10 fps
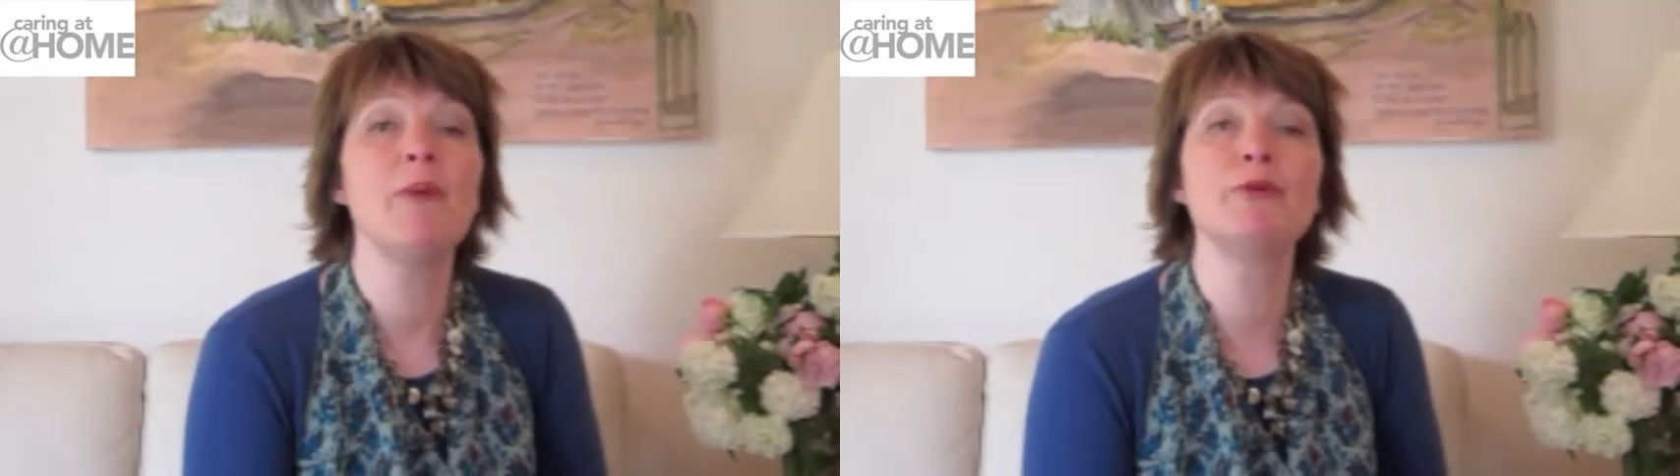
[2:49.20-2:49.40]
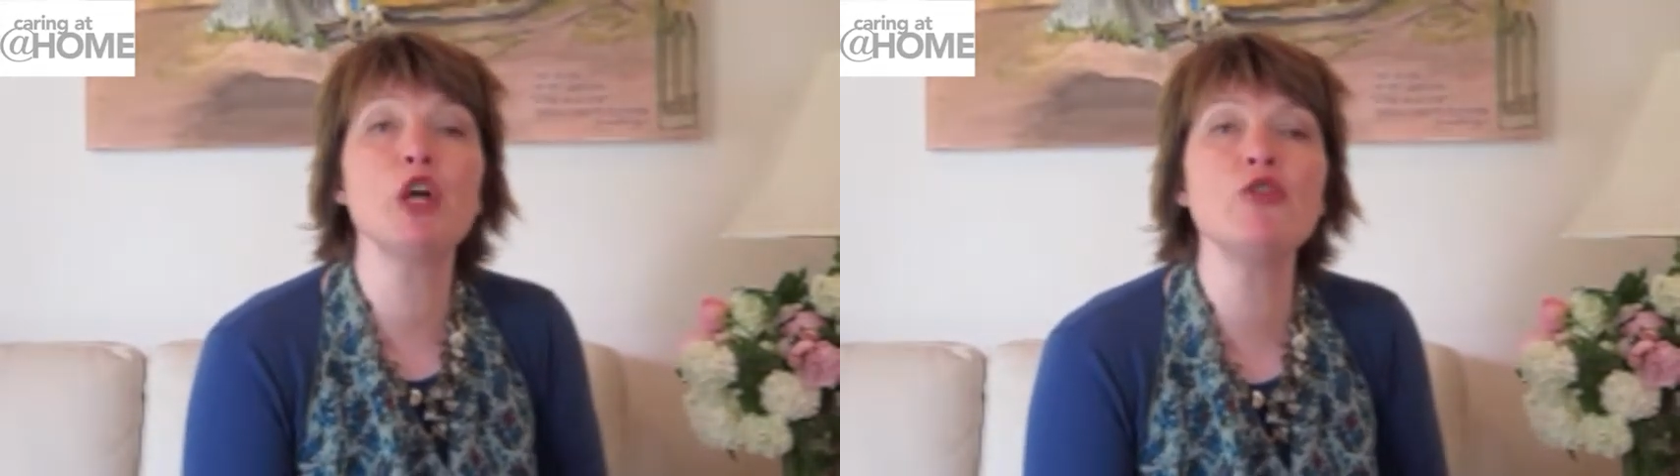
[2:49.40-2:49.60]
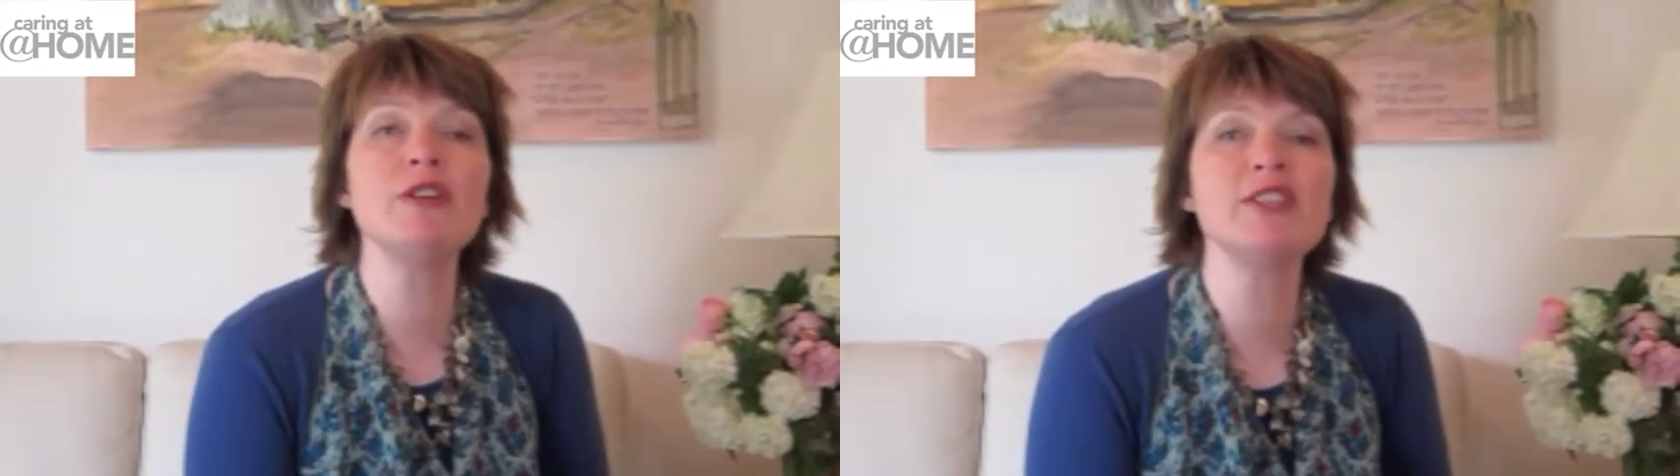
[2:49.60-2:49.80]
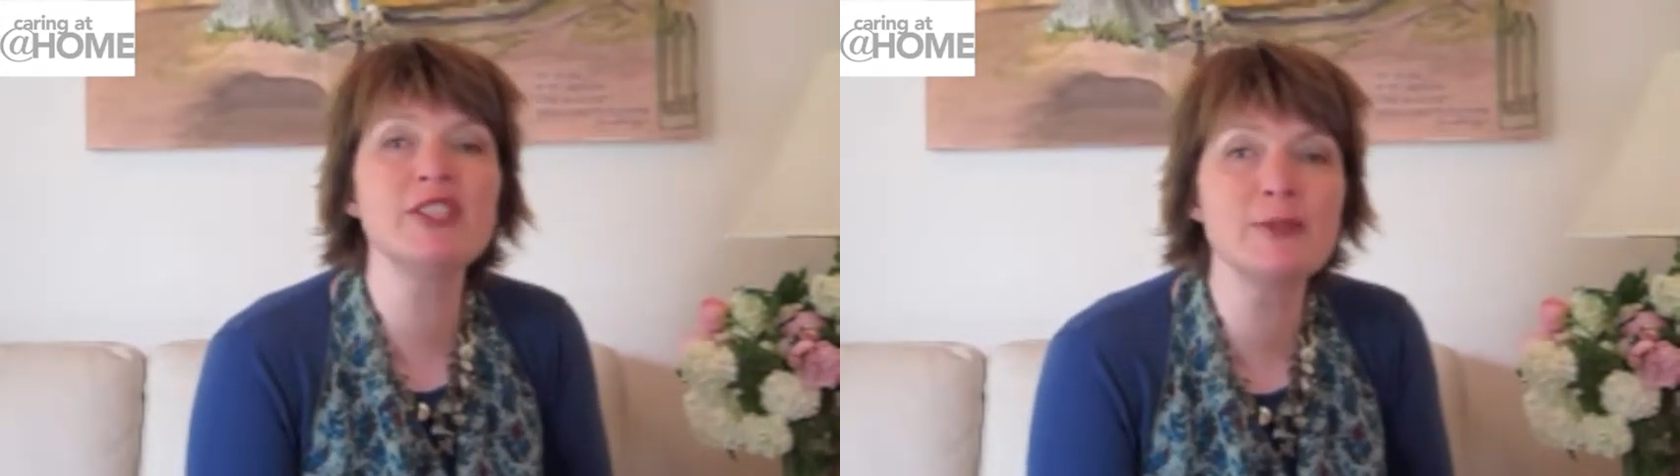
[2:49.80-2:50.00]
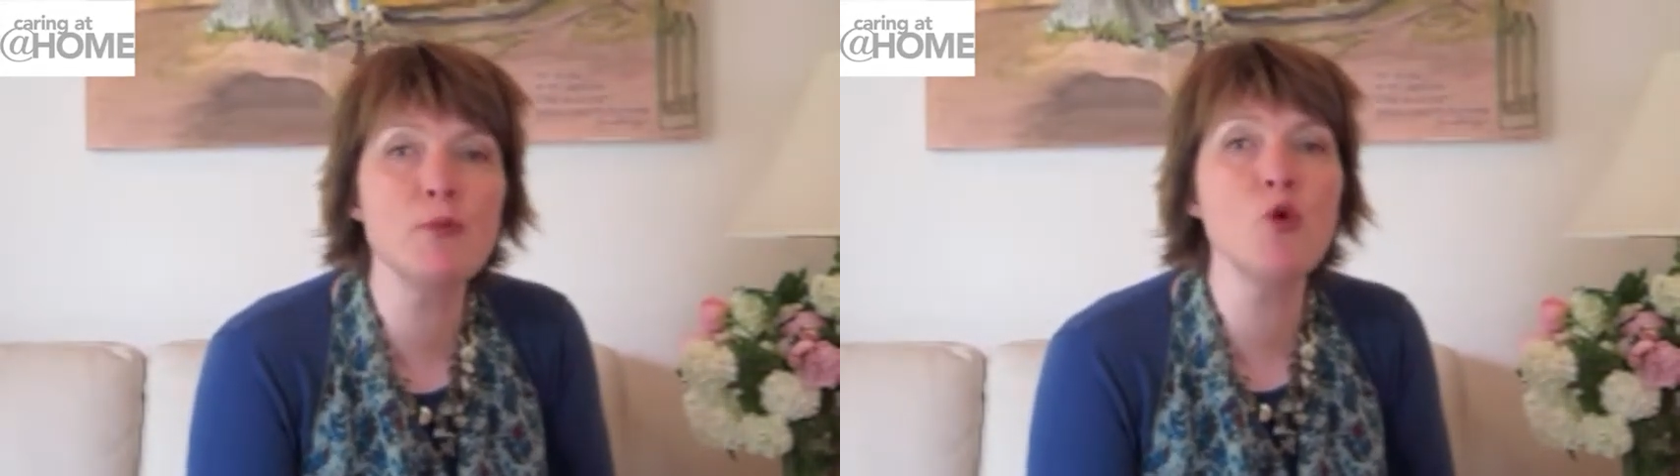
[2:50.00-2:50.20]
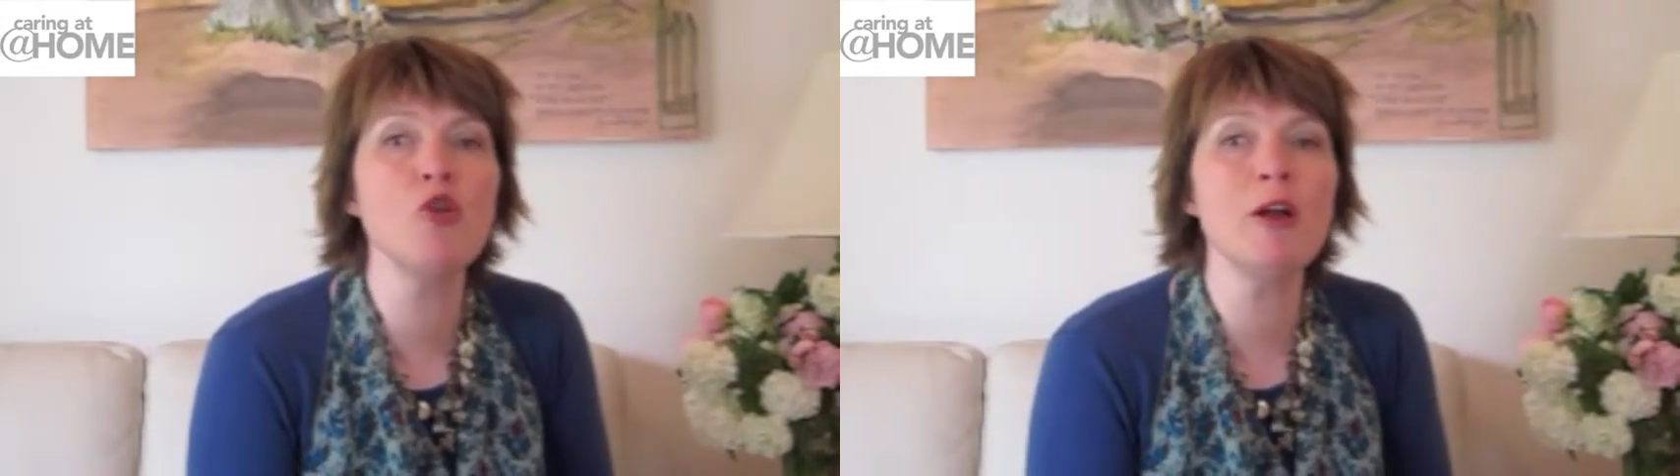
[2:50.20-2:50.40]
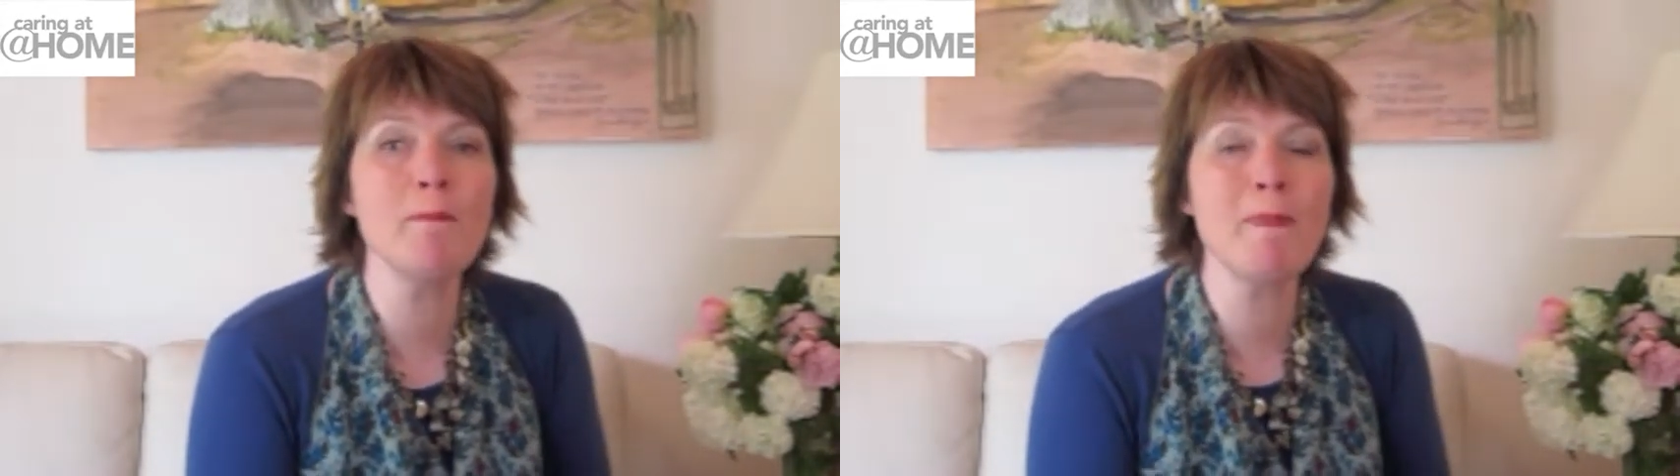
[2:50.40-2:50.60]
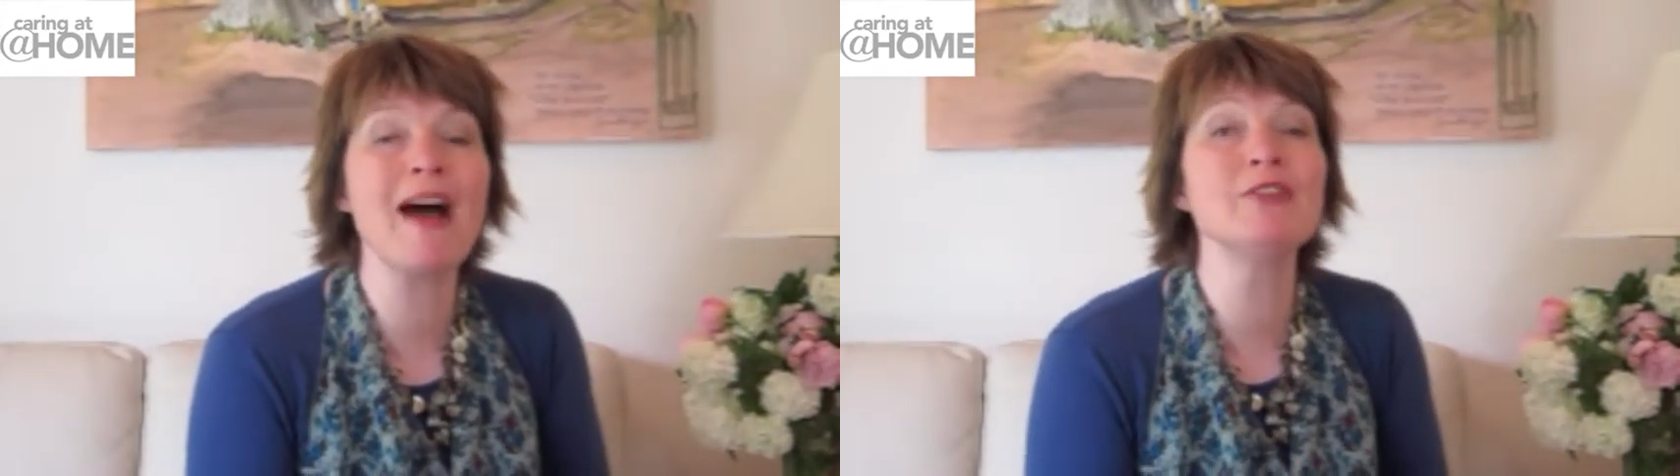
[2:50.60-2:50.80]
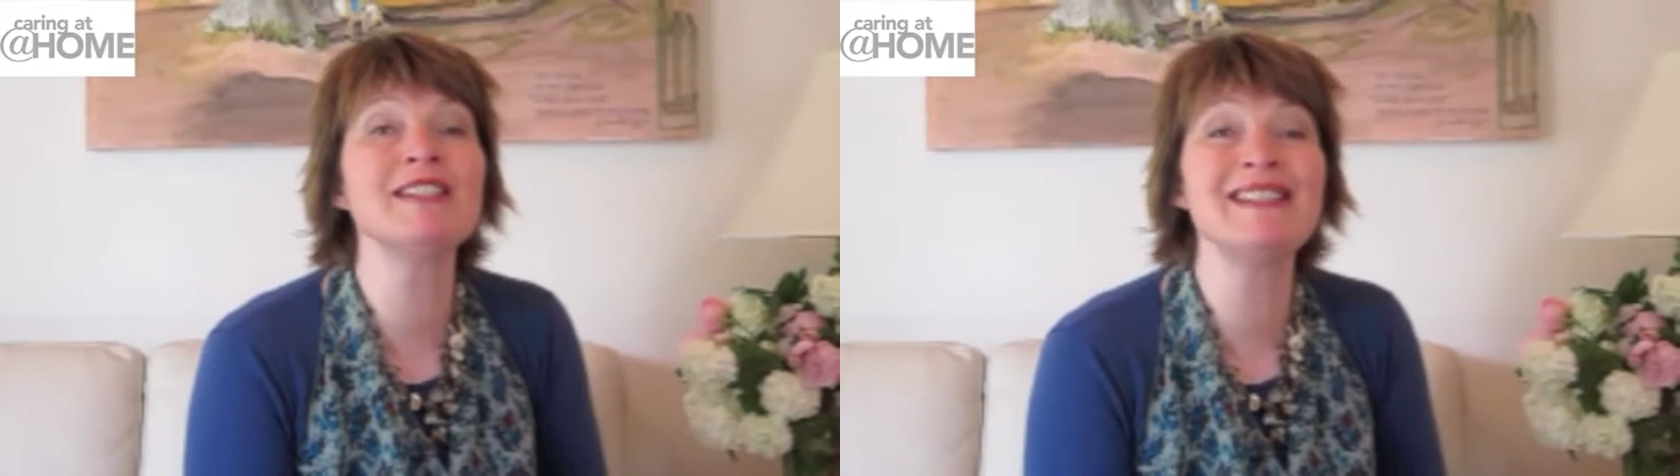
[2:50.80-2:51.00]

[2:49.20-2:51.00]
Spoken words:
but only a small amount